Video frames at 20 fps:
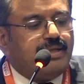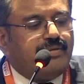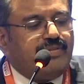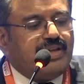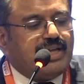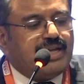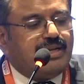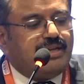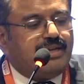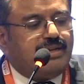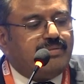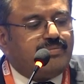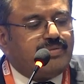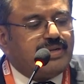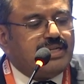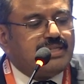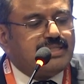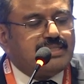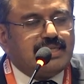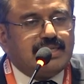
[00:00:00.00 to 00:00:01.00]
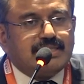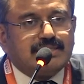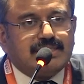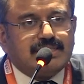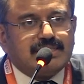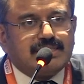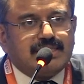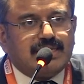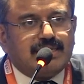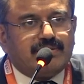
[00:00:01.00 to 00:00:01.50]
We can differentiate
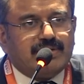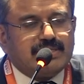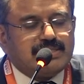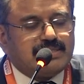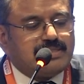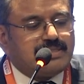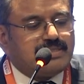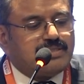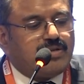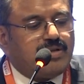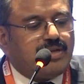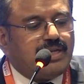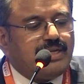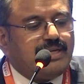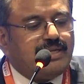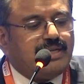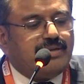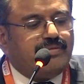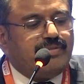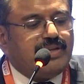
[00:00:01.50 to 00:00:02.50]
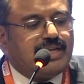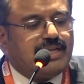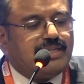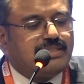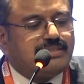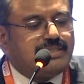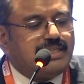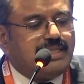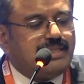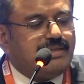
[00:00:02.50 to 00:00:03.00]
cystic versus solid, and we
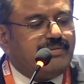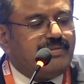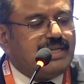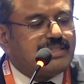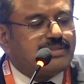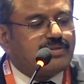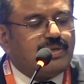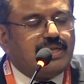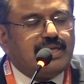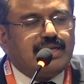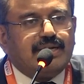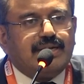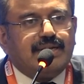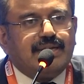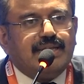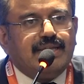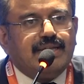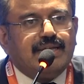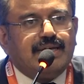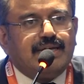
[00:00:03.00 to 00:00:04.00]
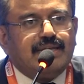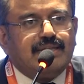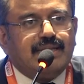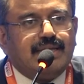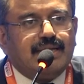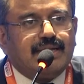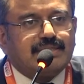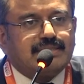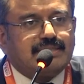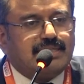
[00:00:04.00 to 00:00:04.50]
can see the vascularity and
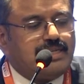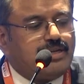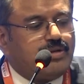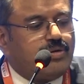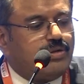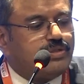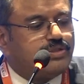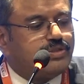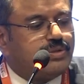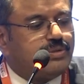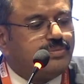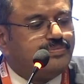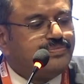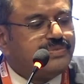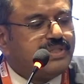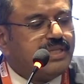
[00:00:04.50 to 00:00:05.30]
the extent also.